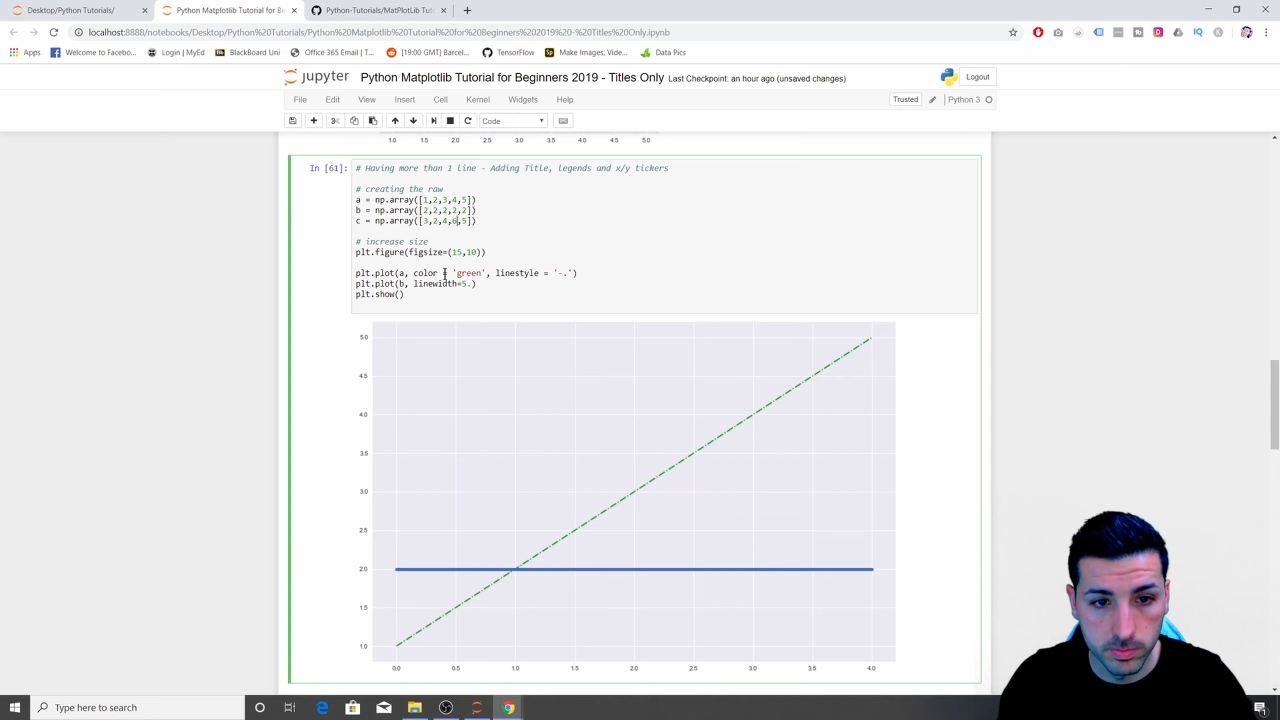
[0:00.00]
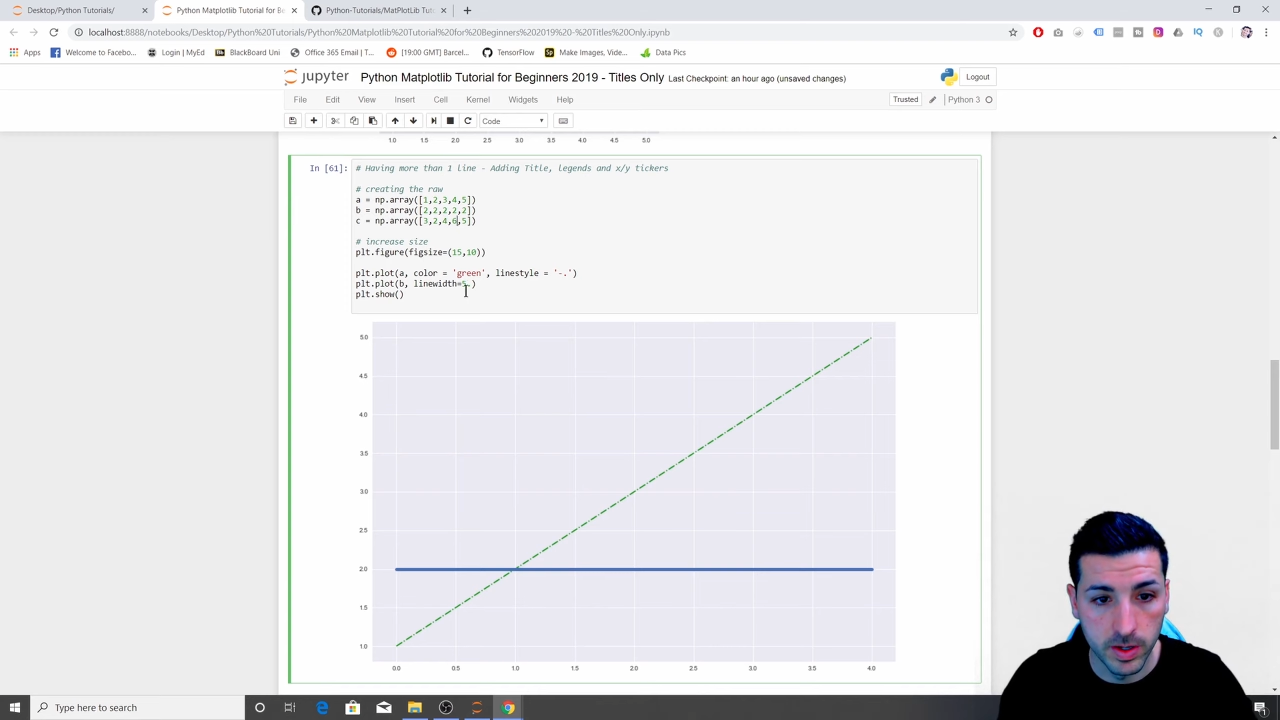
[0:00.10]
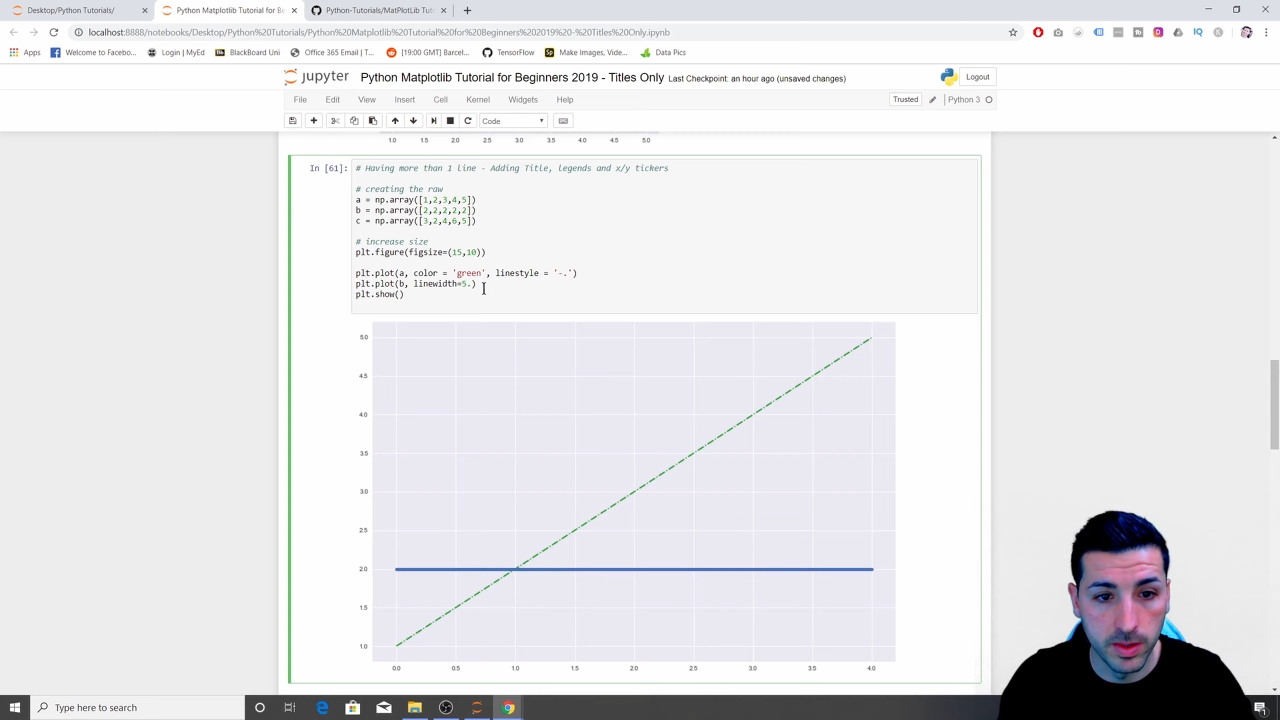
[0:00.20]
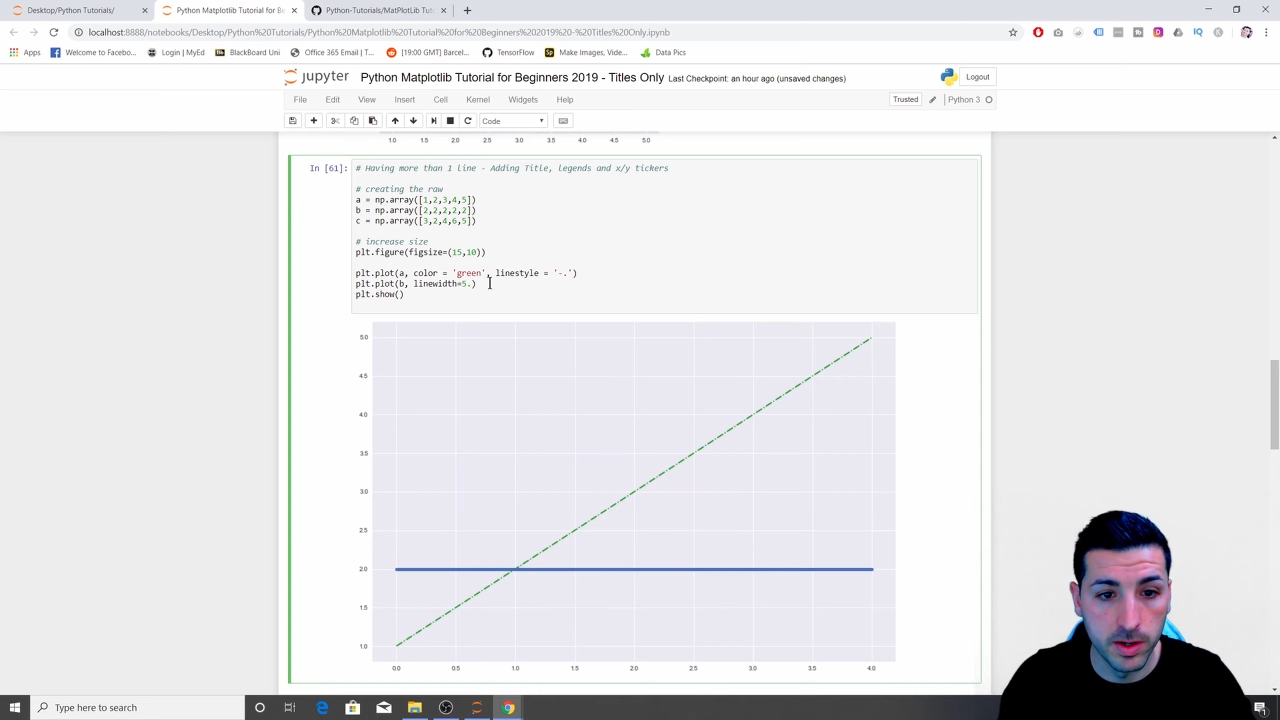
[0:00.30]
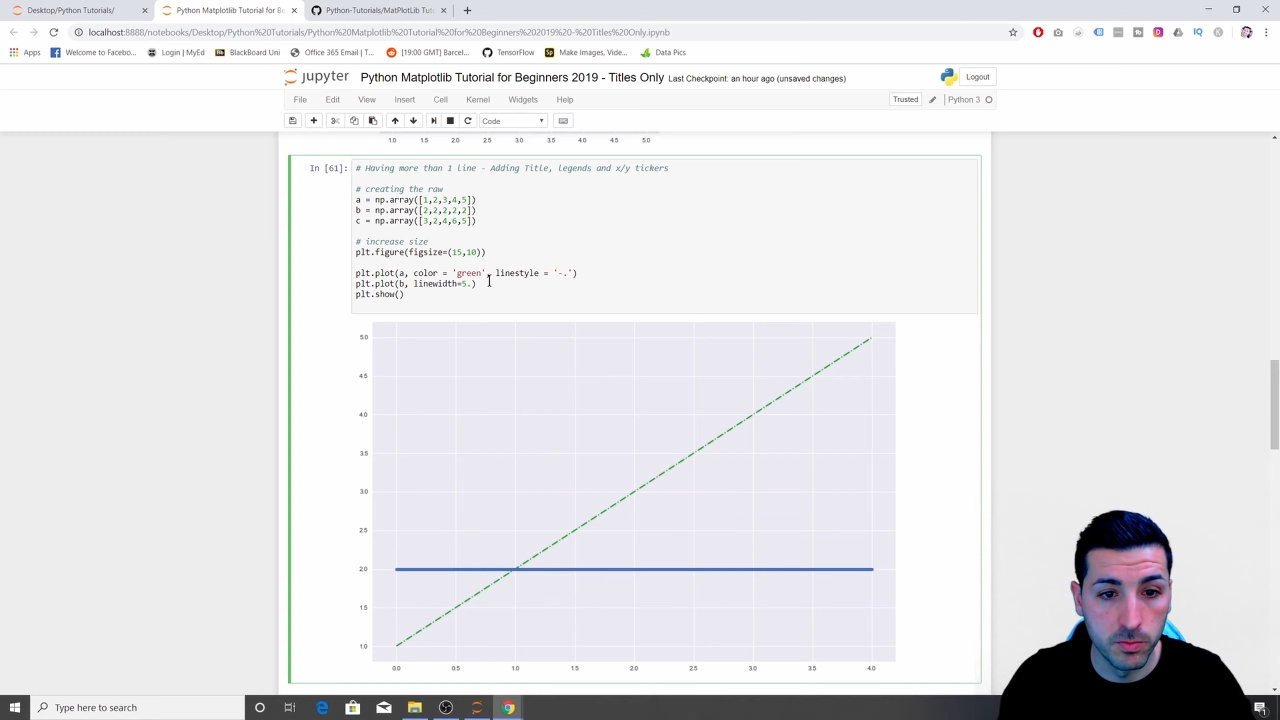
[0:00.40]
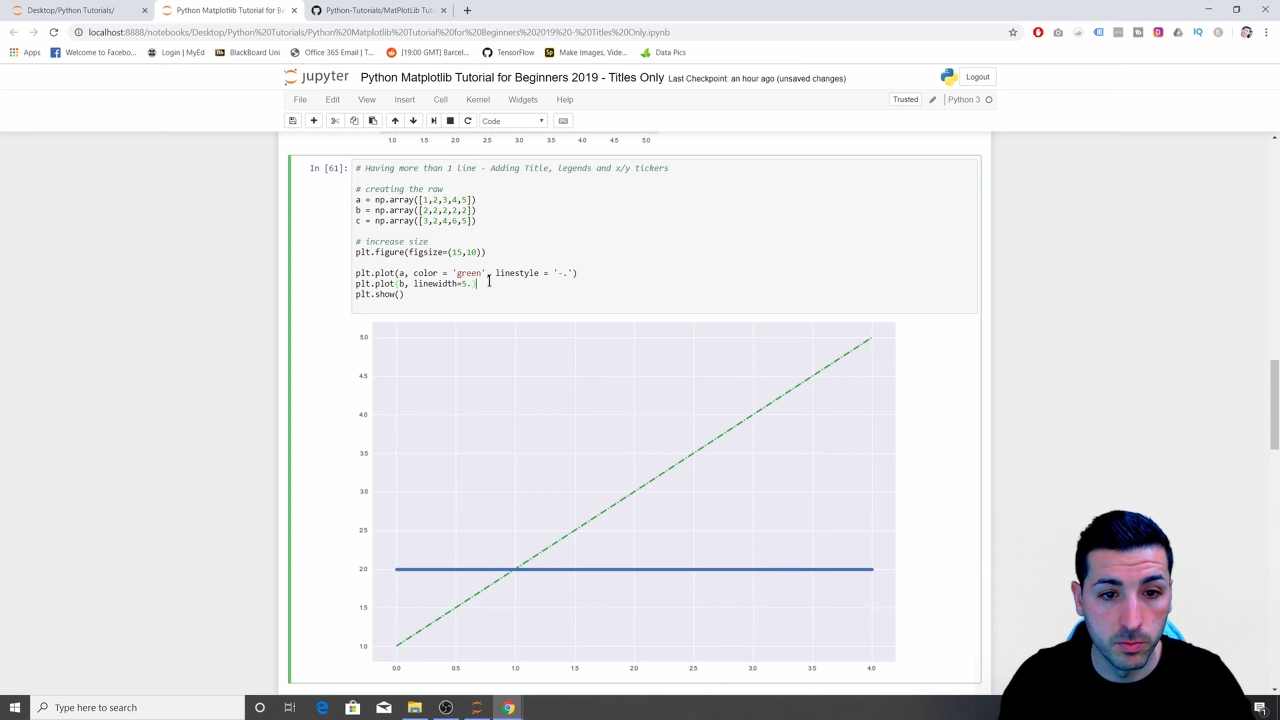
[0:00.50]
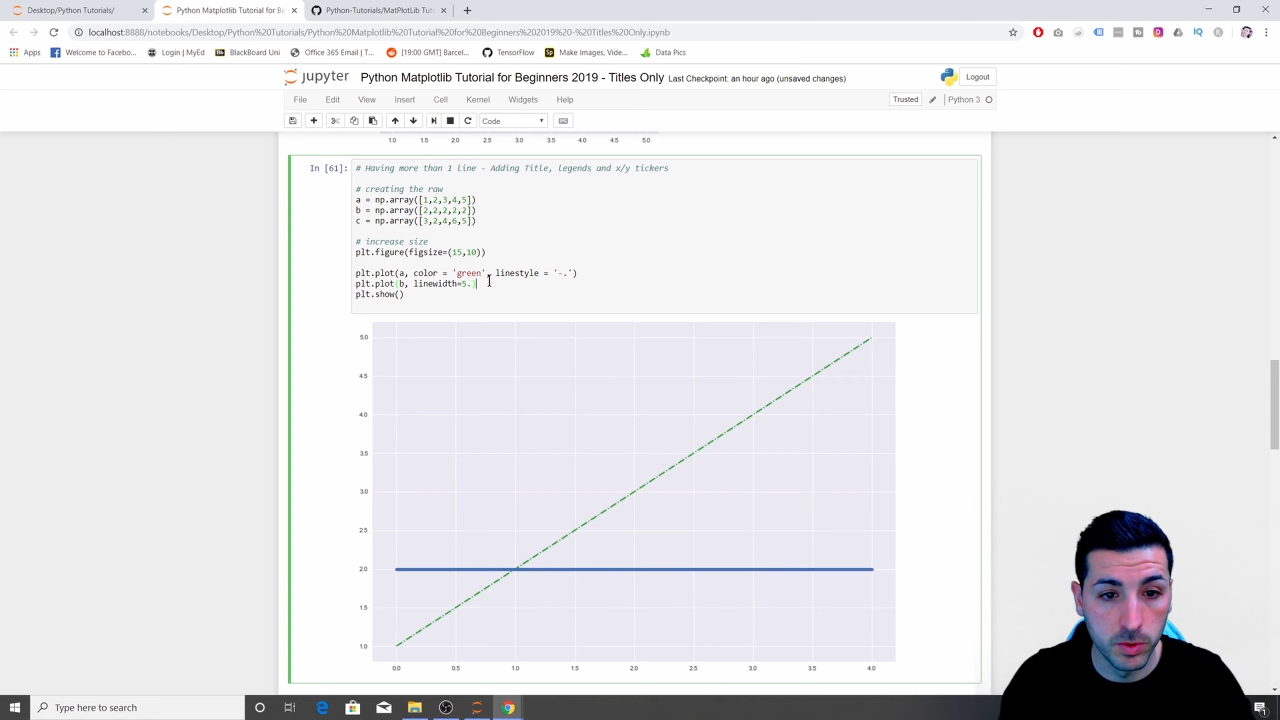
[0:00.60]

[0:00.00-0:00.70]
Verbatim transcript: And then